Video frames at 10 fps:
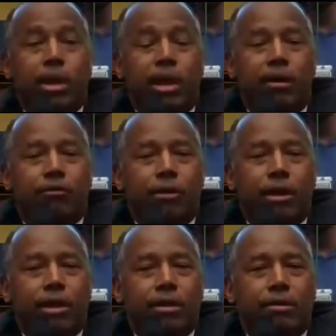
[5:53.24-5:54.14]
We
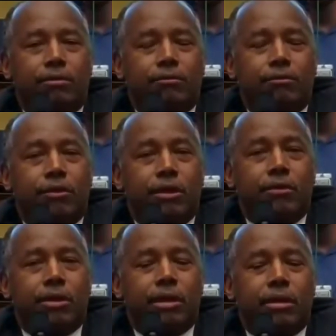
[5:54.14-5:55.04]
have a
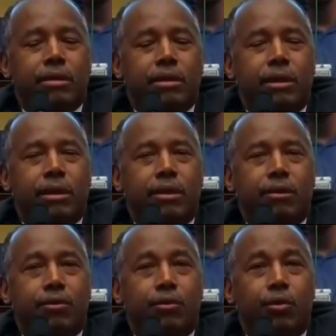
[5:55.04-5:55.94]
very
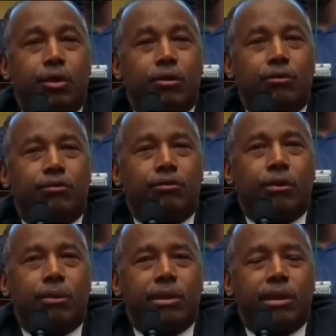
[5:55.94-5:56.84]

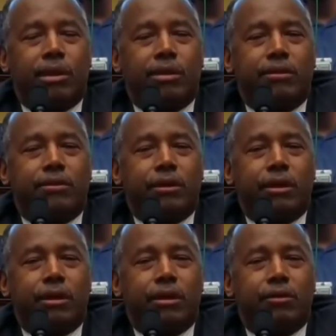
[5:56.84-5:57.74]

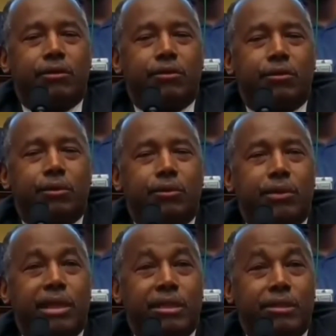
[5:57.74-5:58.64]
well-formulated
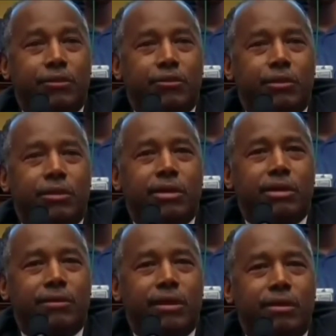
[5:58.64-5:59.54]
group that deals with
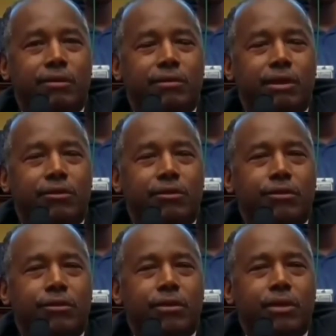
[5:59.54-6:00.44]
these kinds of
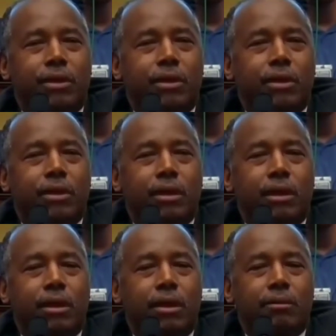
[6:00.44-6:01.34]
issues.
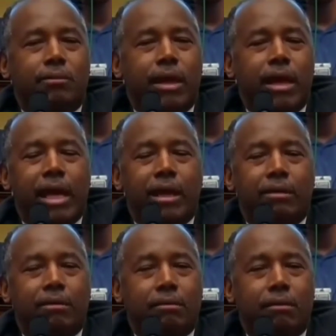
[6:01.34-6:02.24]

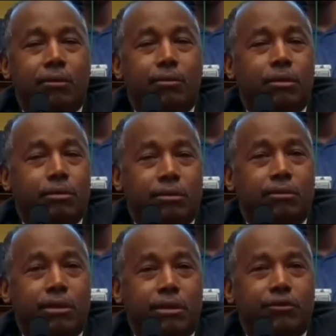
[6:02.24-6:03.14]
And they will
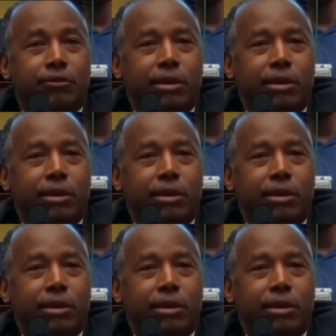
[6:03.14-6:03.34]
deal with